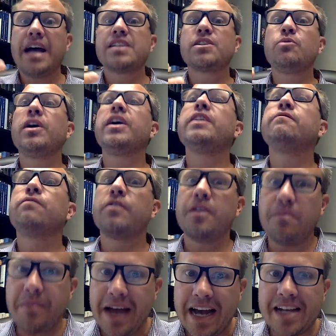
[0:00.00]
wearing for the
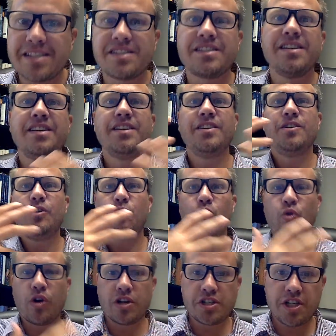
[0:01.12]
mass
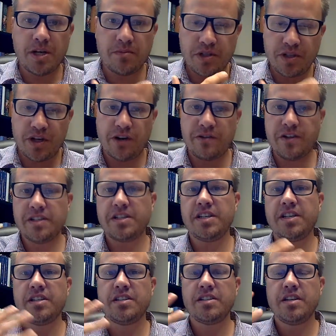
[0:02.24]
worship
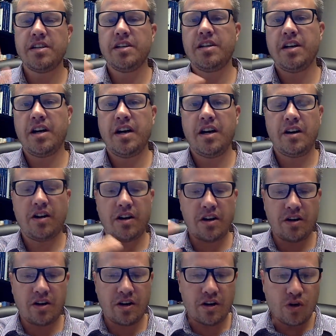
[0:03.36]
services,
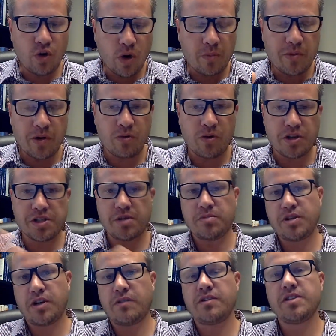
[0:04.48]
our corporate worship
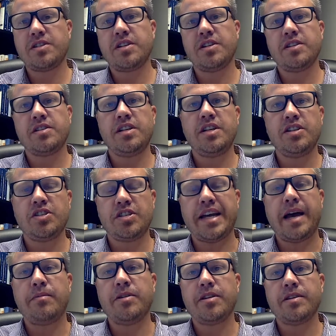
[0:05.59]
services each
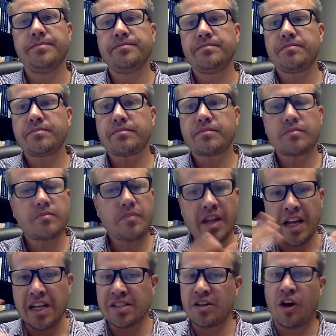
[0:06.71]
Sabbath.
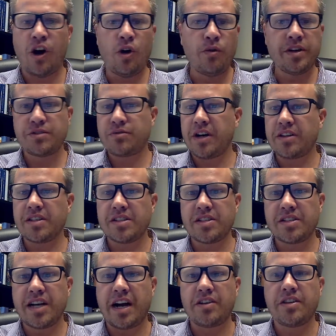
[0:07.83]
As always, throughout this
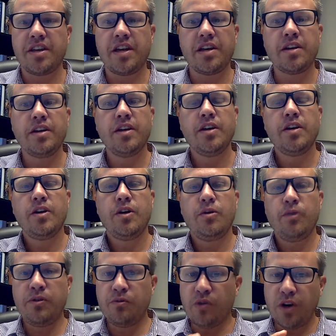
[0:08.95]
entire thing,
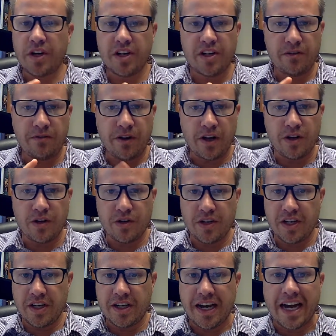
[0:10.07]
we've wanted to follow
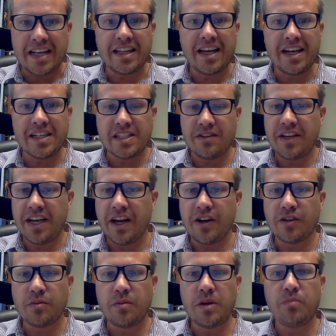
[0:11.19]
the guidelines of the
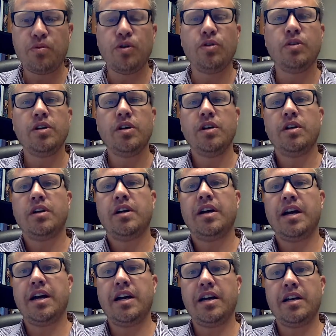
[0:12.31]
health people.
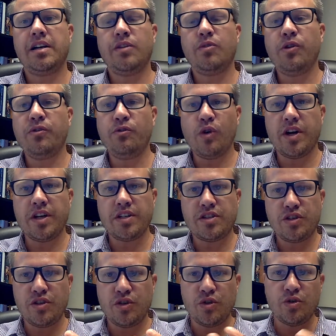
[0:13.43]
We've wanted
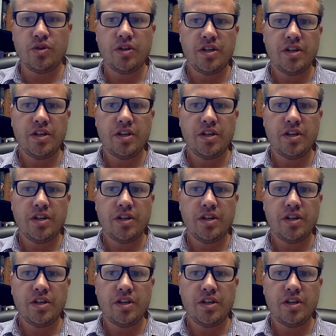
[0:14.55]
to